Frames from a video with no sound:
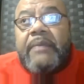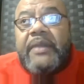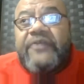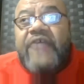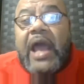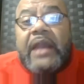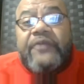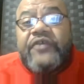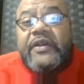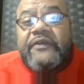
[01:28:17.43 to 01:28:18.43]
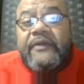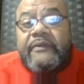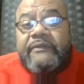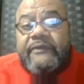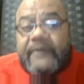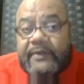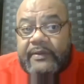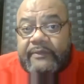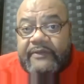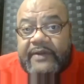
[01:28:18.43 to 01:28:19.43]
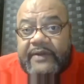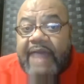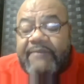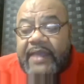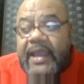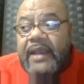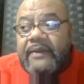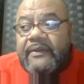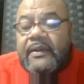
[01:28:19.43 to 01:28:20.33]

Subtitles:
be challenging to navigate.